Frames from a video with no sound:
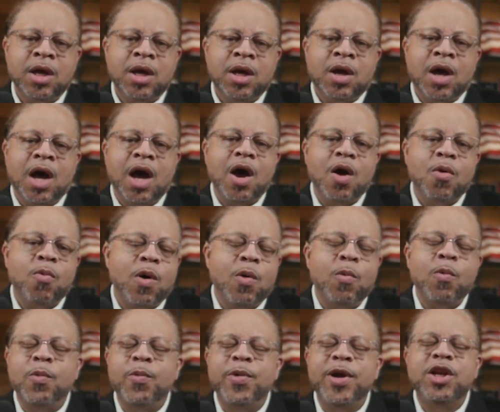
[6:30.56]
Oh, what
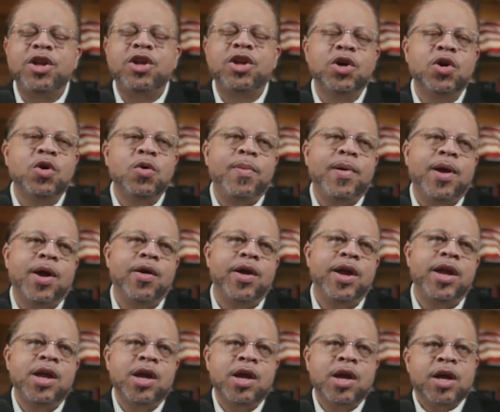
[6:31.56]
will we do,
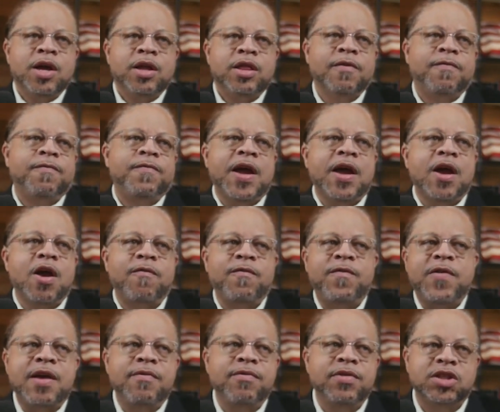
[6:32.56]
Barry? The our
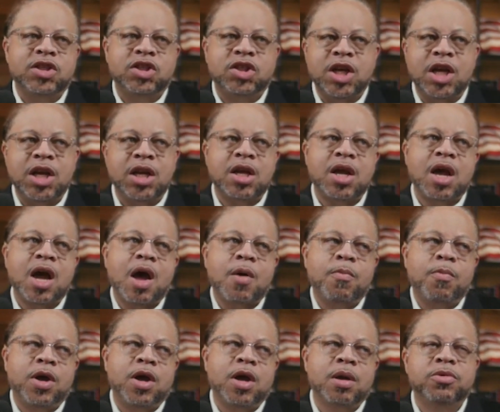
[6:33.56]
favorite sitcom
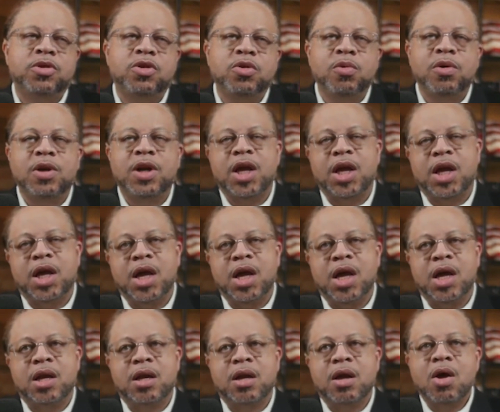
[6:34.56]
would come to an
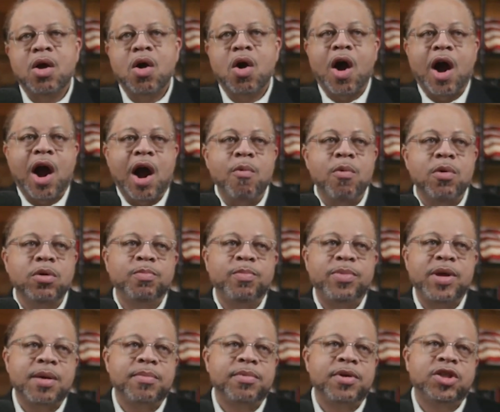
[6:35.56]
end, or I won't be
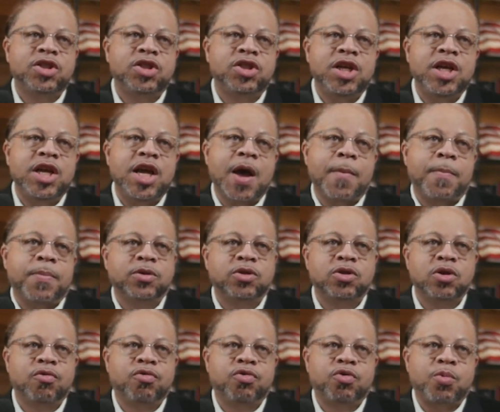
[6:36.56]
able to see
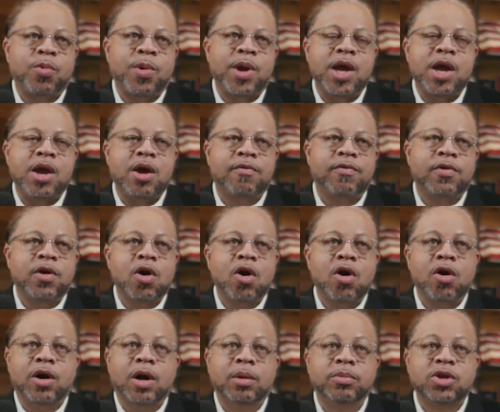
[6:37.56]
episode three of, or
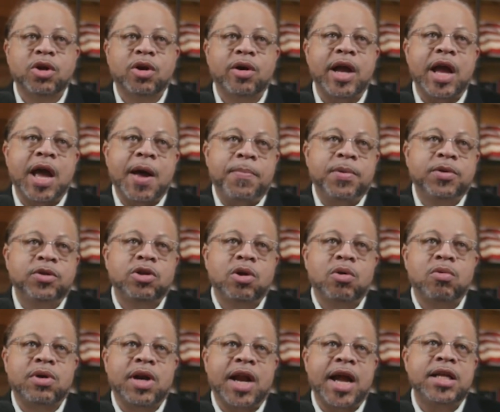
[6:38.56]
I'm sorry, episode
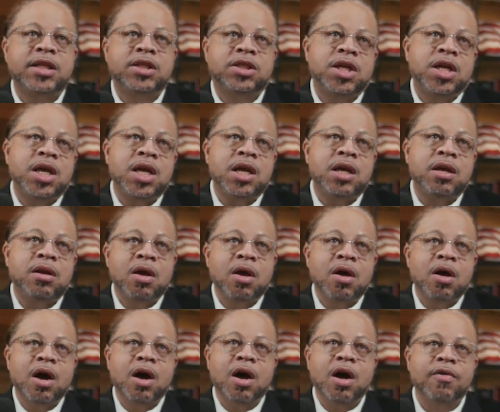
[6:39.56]
19
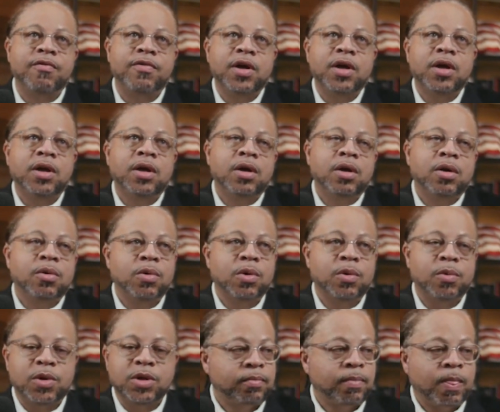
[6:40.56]
of what
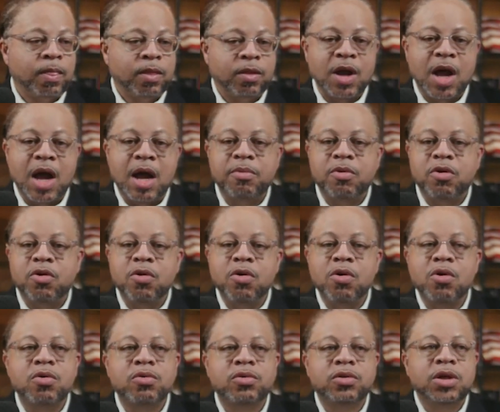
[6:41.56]
was it? Tom
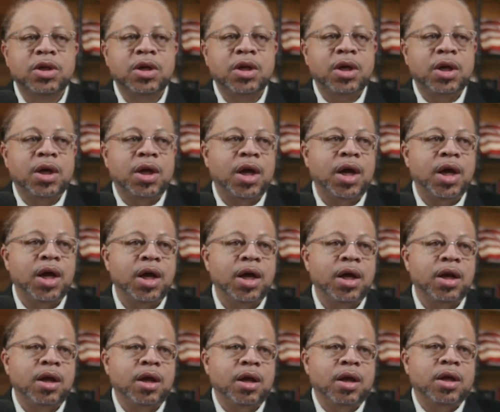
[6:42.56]
Cruise
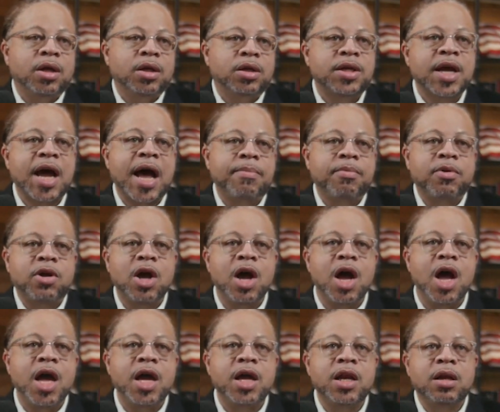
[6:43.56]
and Top
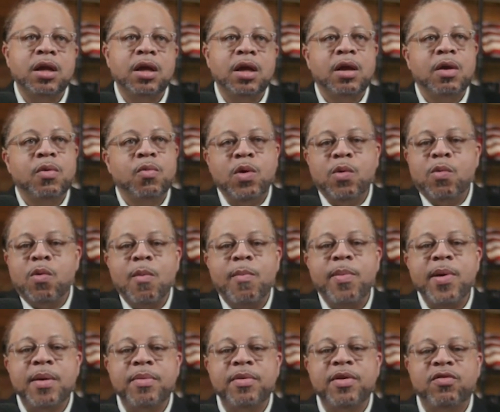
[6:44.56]
Gun. We won't be
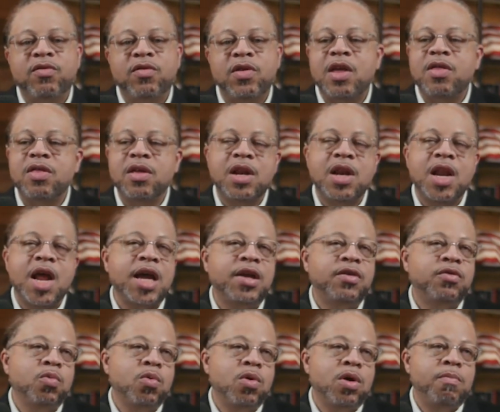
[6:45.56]
able to see the next
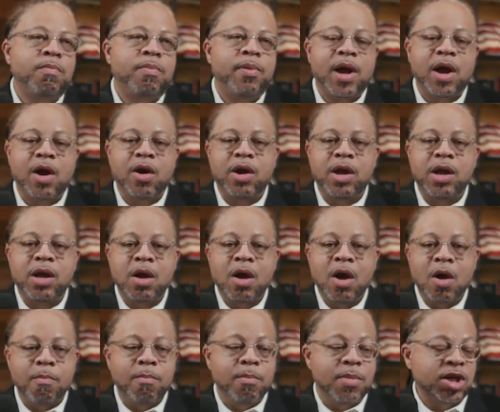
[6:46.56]
one, Barry.
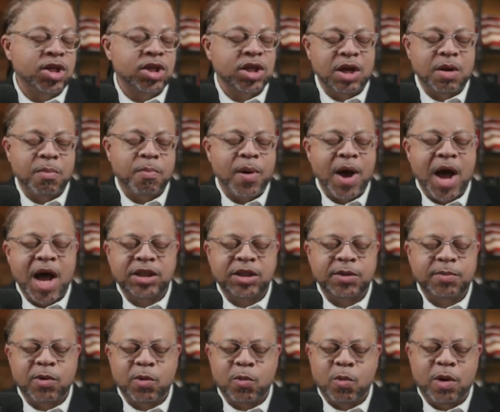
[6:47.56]
Mission
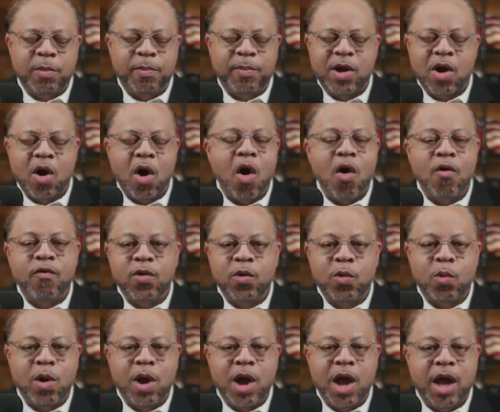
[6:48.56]
Impossible would be over
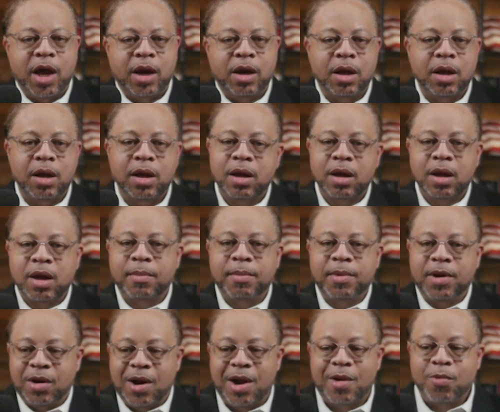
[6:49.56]
with. I mean,
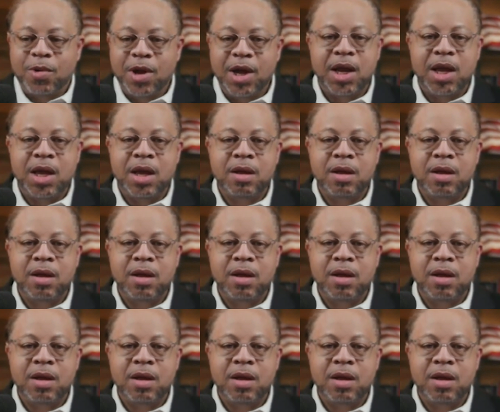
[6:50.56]
like, really?